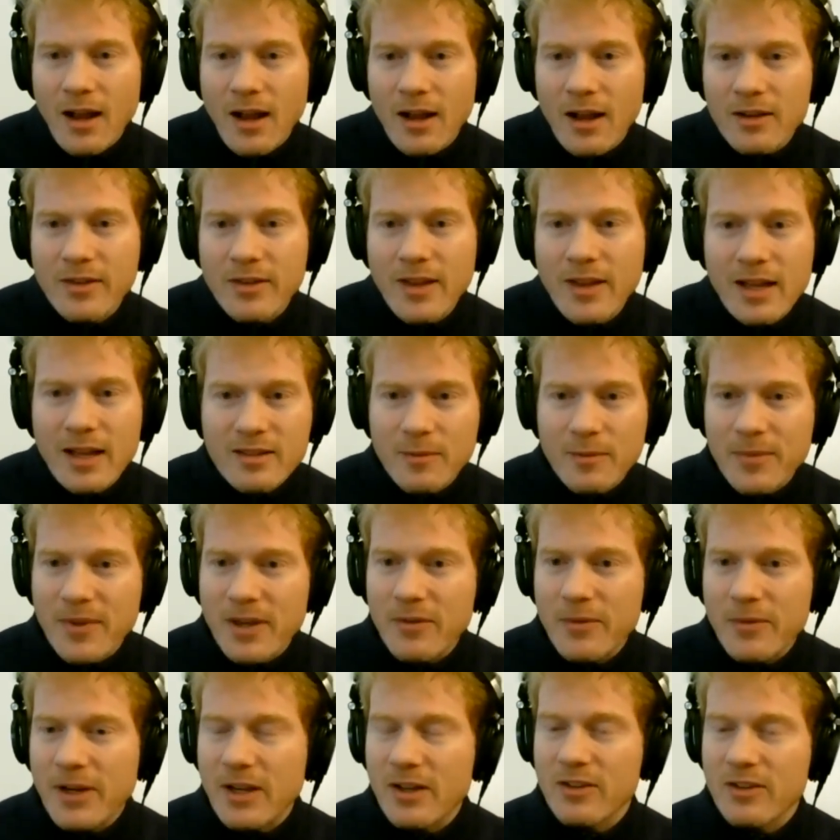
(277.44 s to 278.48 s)
So that's something
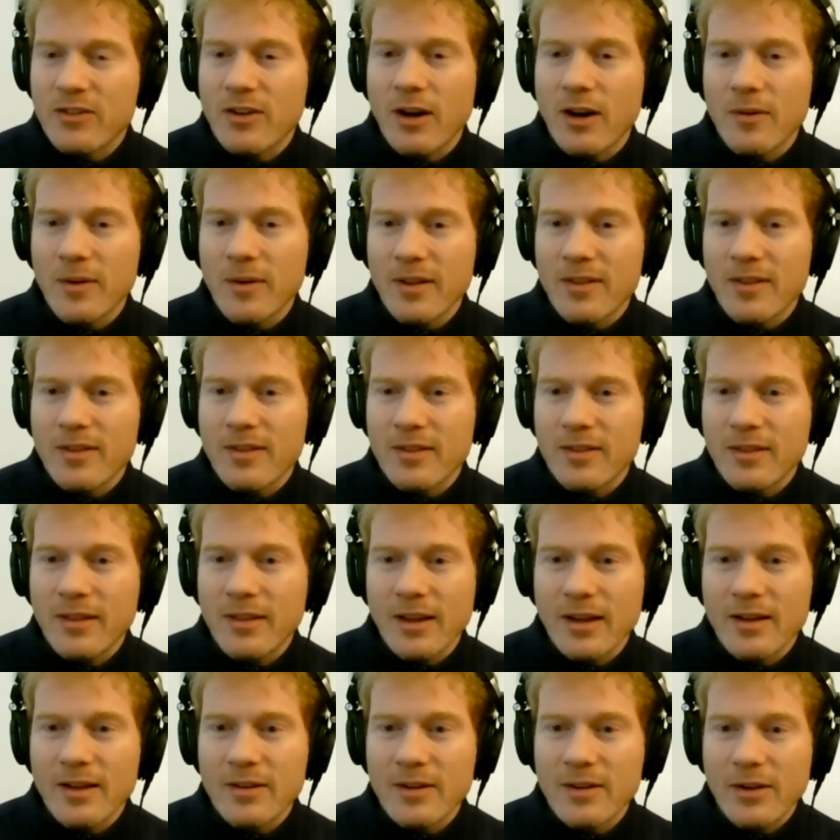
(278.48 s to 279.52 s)
we can start with.
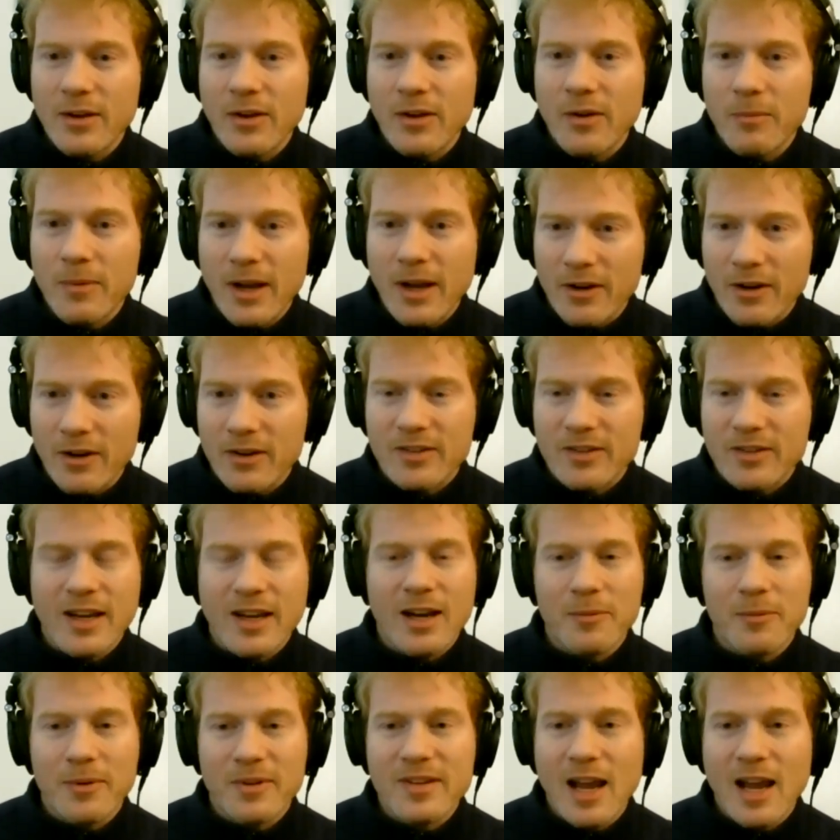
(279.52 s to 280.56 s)
Like, we
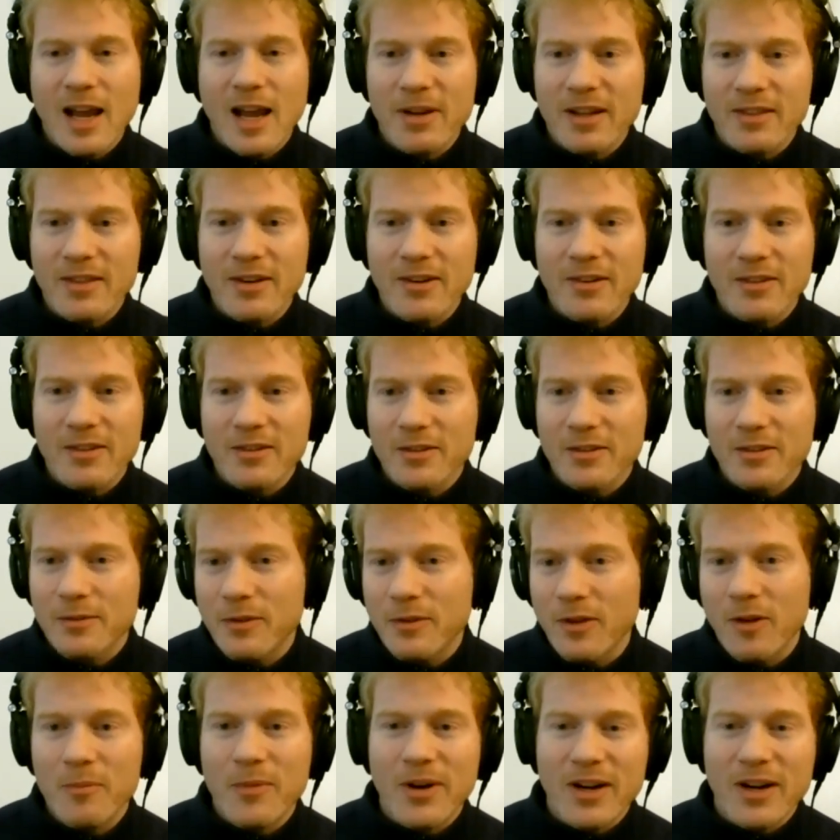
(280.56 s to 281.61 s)
understand what's happening there. There's a
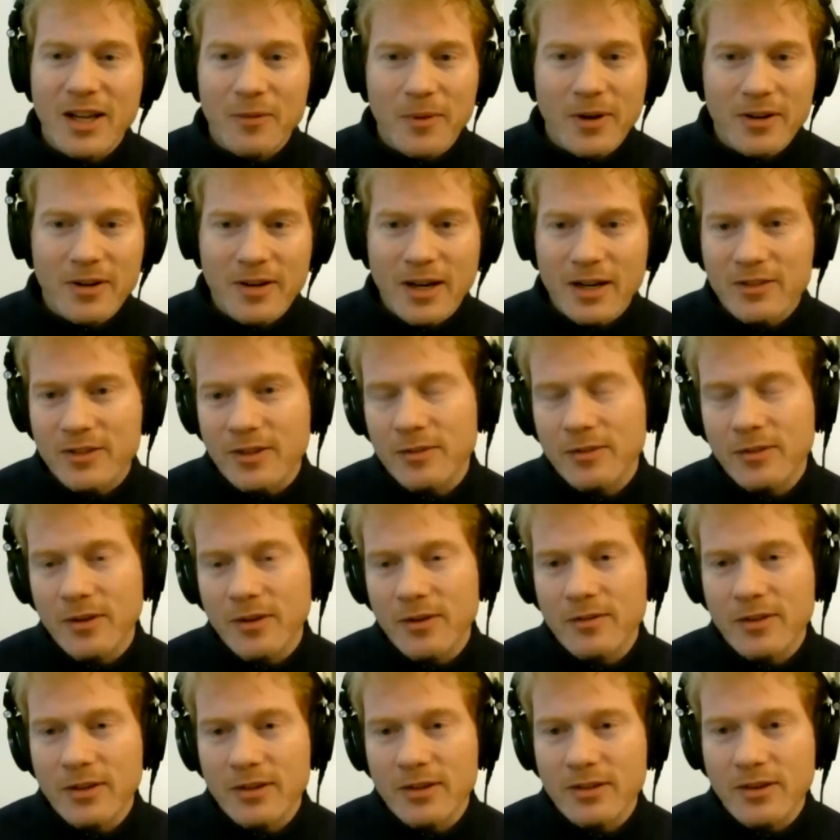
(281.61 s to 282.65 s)
flow of money in one direction, a flow
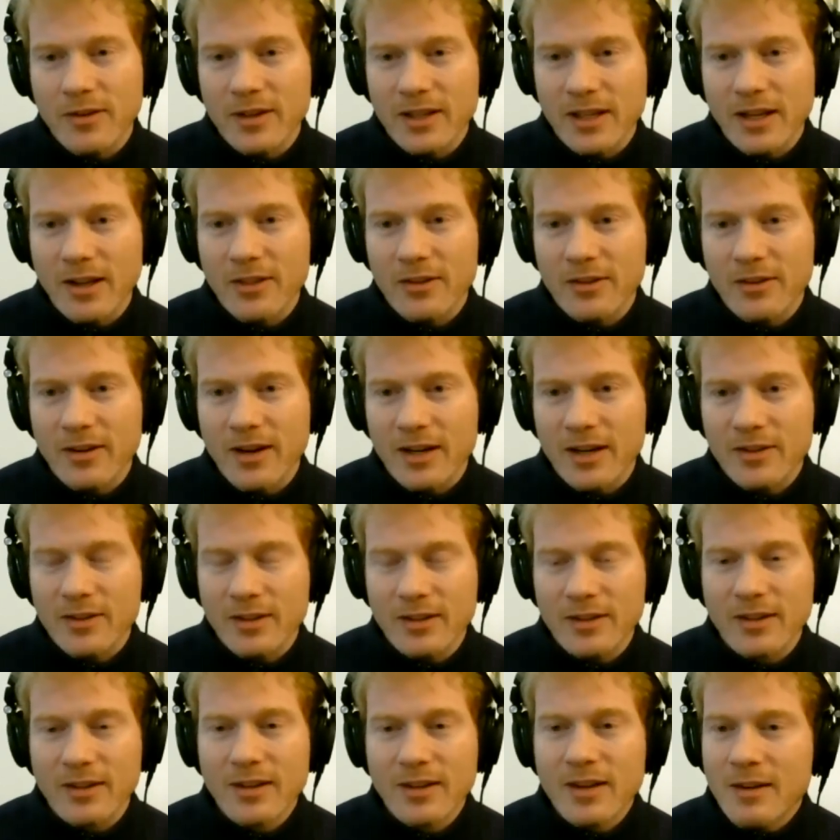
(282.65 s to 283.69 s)
of goods going the other
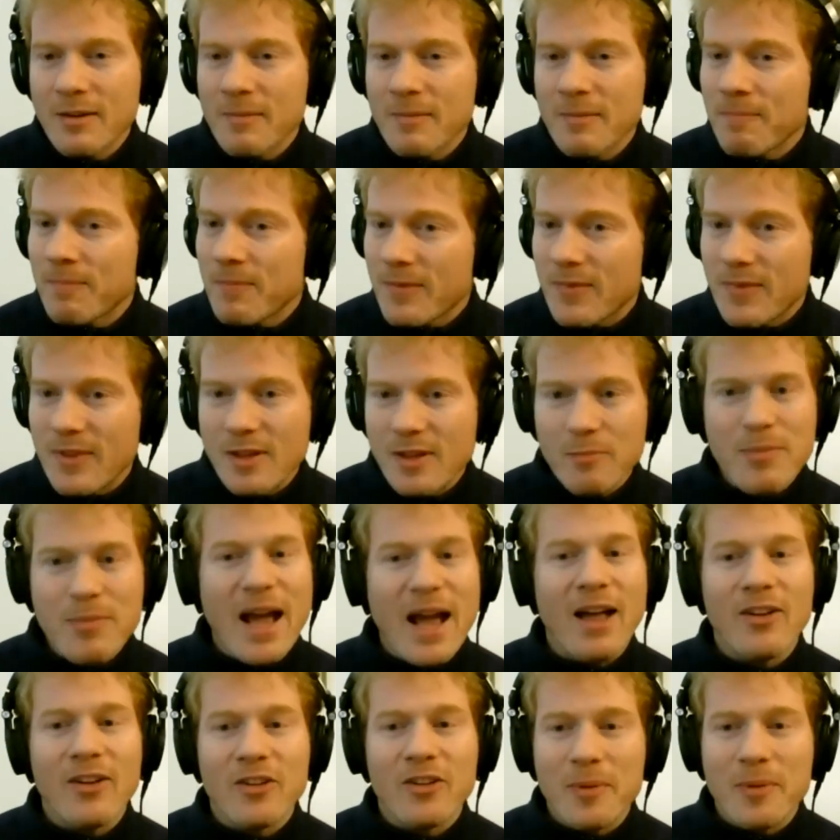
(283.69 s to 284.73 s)
direction. The
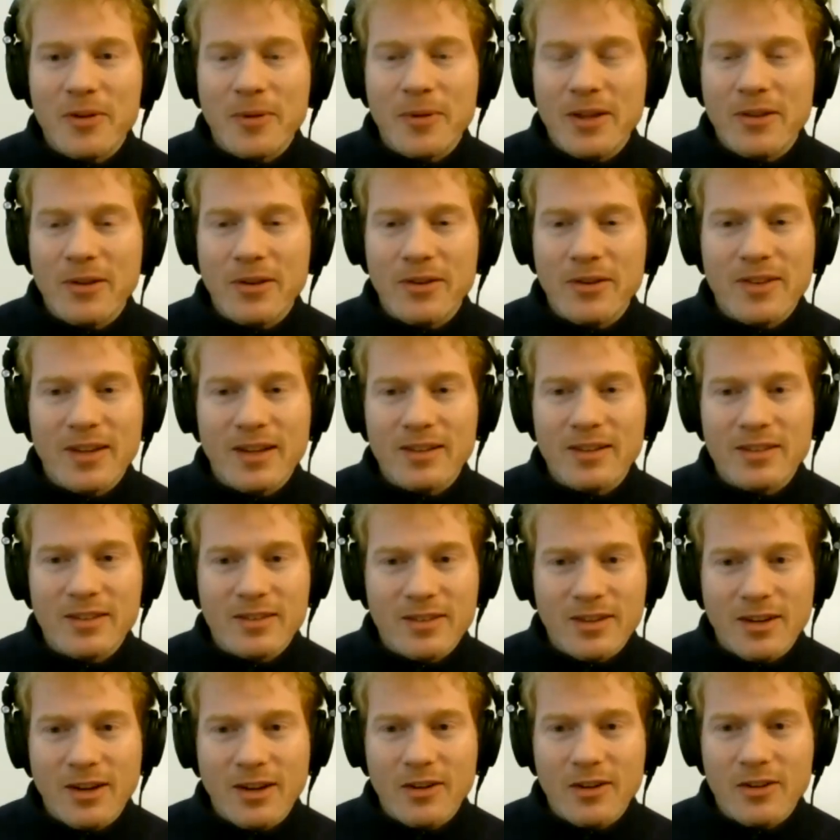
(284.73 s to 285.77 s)
balance between those things is
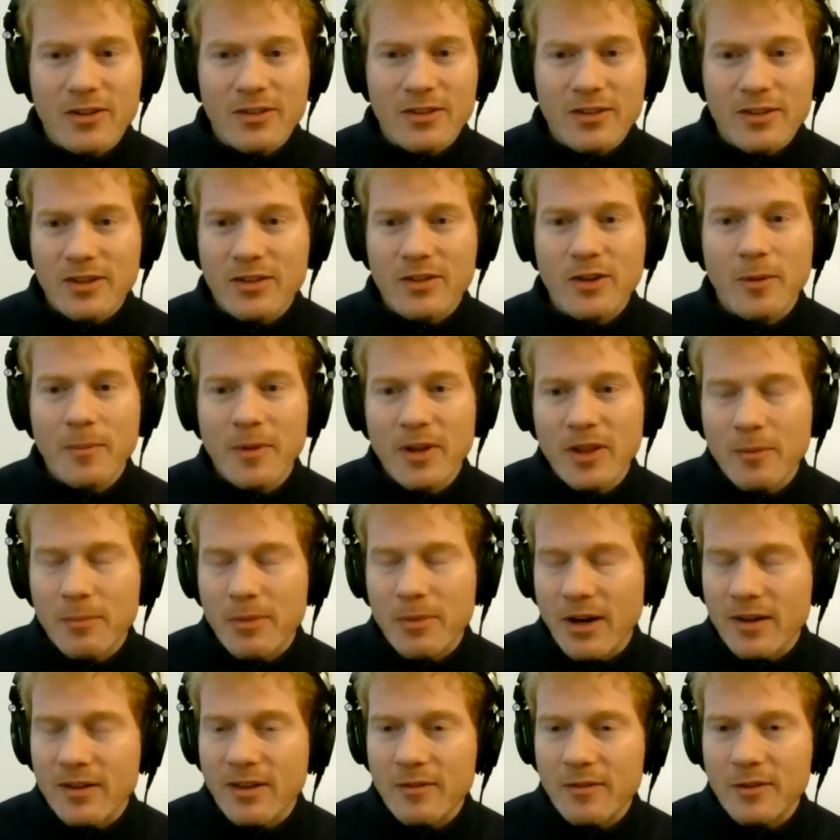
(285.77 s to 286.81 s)
going to determine the
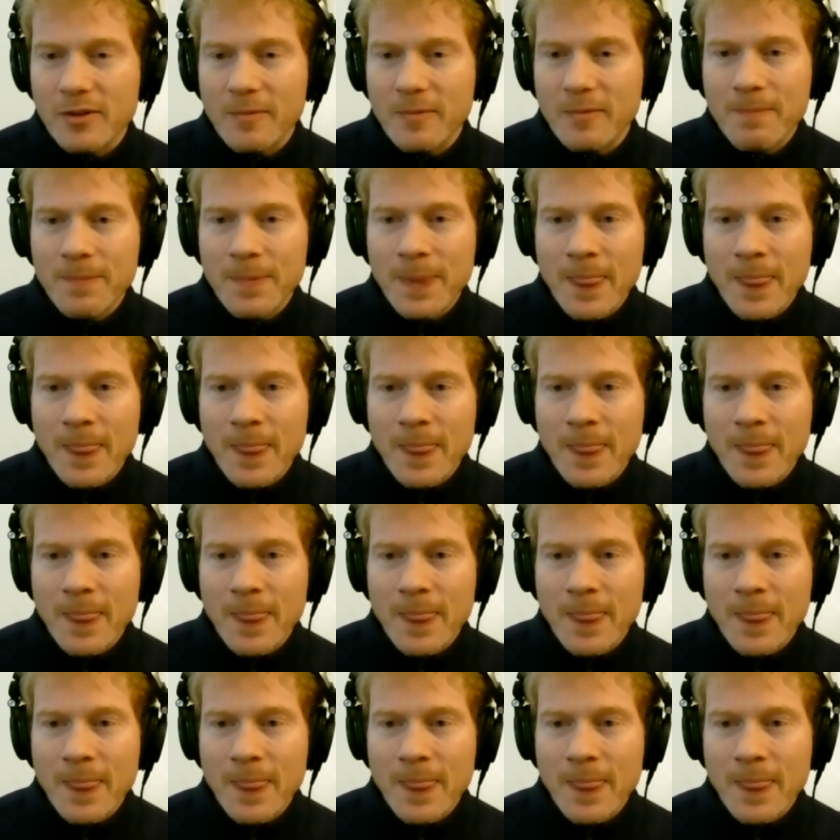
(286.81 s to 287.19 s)
price level.